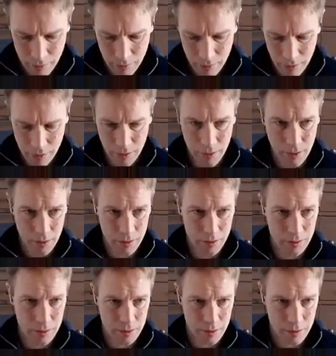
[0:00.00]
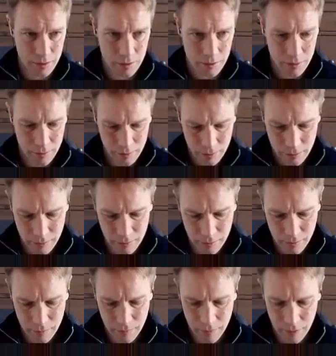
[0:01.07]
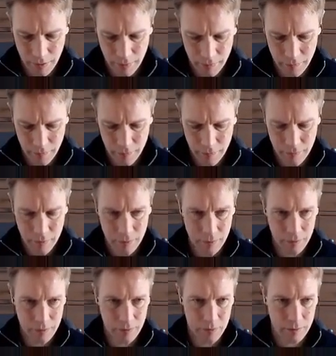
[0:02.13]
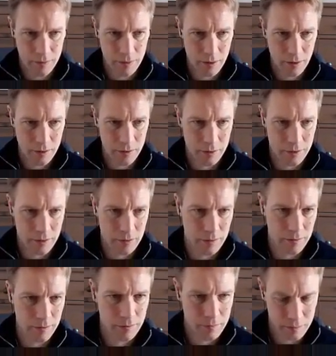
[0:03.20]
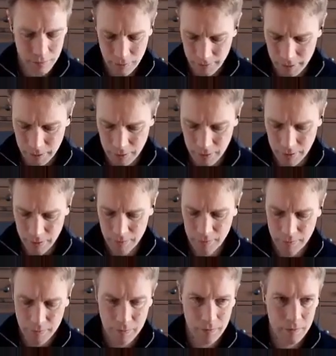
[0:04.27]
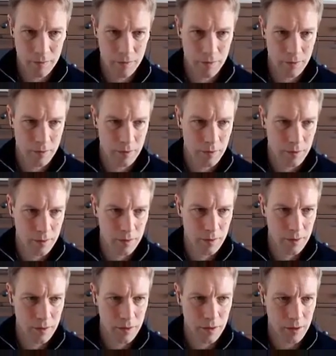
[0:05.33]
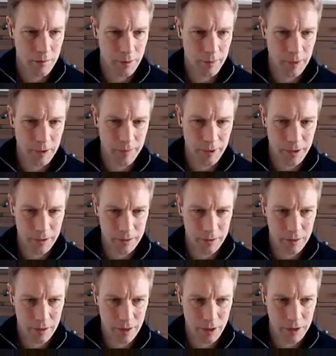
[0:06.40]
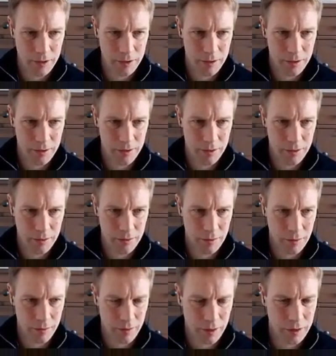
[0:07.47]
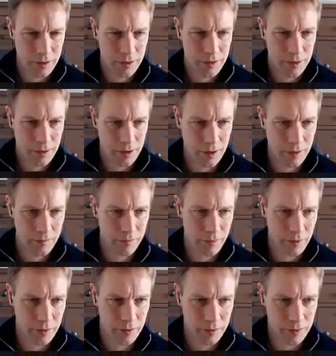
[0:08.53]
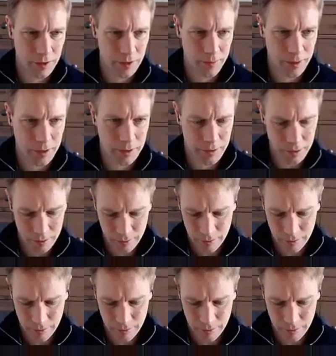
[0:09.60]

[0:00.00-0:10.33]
as ref to slice, something like that. And we better make at least 2. Oh, let's just say can view stack based.